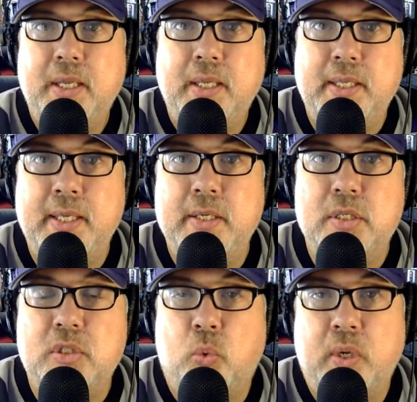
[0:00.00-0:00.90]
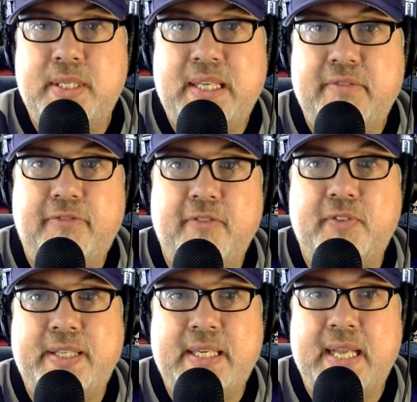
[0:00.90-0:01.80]
He is
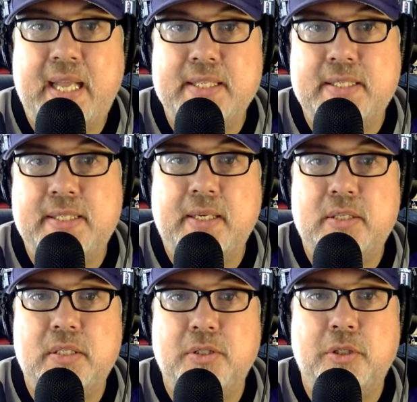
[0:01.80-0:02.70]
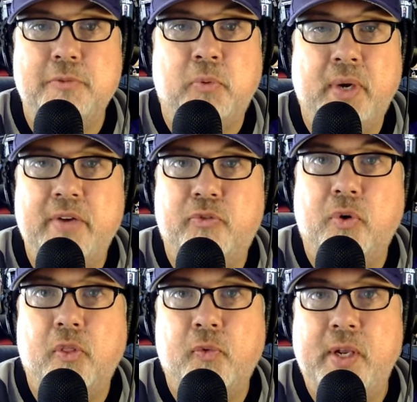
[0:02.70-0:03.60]
20-15-6, a
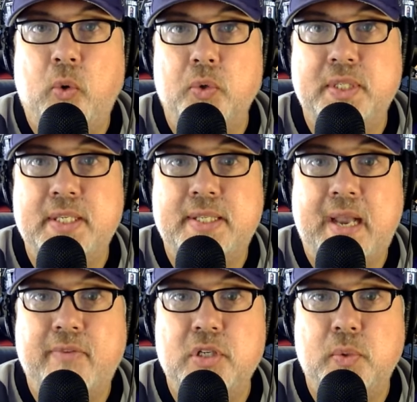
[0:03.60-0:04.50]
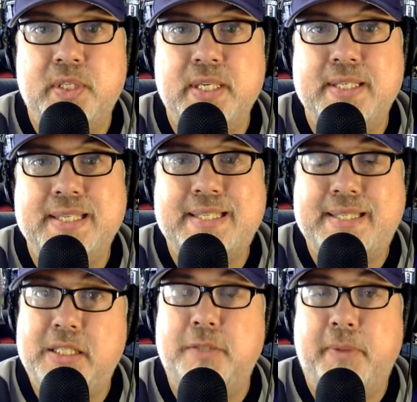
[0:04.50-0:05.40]
2.43 goals against average, which is
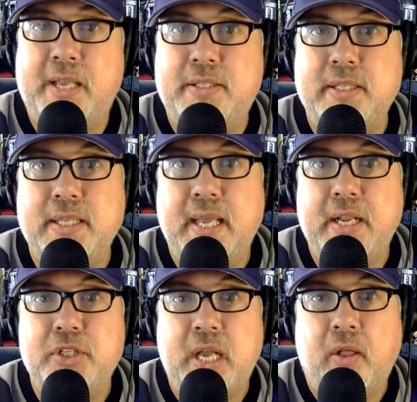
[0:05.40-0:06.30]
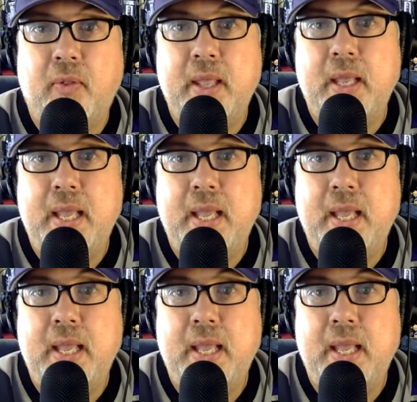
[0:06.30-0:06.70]
sixth best in the NHL,